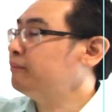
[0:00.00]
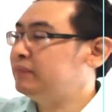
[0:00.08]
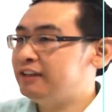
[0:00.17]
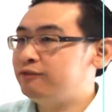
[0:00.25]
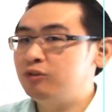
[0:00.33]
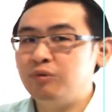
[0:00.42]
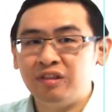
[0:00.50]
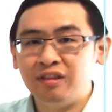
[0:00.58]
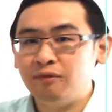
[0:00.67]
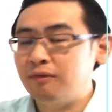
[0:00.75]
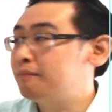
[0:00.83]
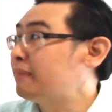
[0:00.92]
leave you with
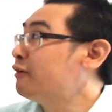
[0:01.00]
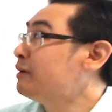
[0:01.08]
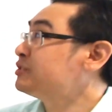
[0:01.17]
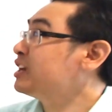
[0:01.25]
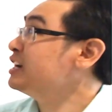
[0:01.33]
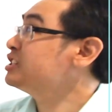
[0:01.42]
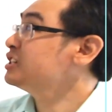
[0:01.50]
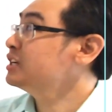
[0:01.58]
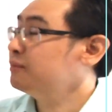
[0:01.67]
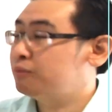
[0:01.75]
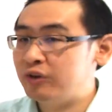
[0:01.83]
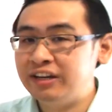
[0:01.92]
my website
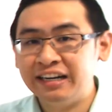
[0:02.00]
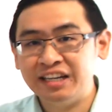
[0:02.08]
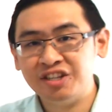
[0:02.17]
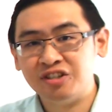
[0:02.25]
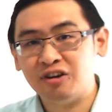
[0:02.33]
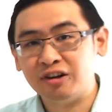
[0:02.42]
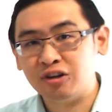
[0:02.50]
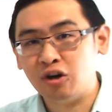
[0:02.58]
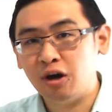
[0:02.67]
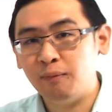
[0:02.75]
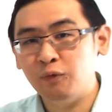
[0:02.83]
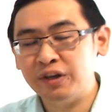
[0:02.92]

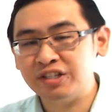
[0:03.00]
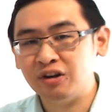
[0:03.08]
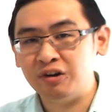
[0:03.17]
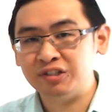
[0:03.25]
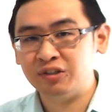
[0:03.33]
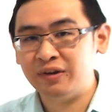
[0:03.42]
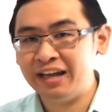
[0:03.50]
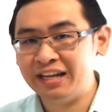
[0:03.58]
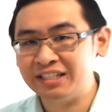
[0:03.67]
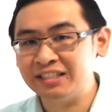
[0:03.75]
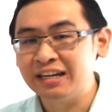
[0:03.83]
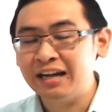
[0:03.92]
PrinEnglish.com which also
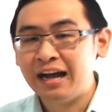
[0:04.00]
has